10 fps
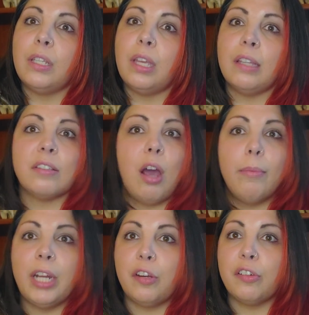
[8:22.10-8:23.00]
It's a
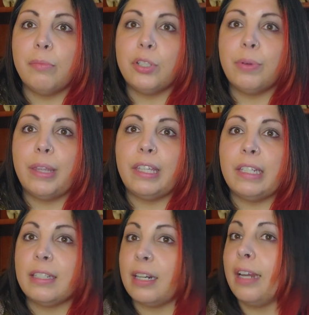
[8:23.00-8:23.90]
combination between the
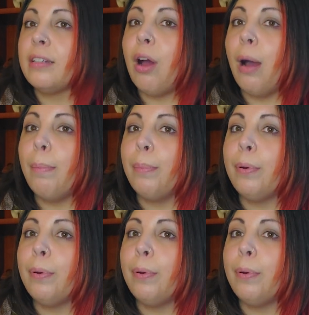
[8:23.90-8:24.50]
Tonight top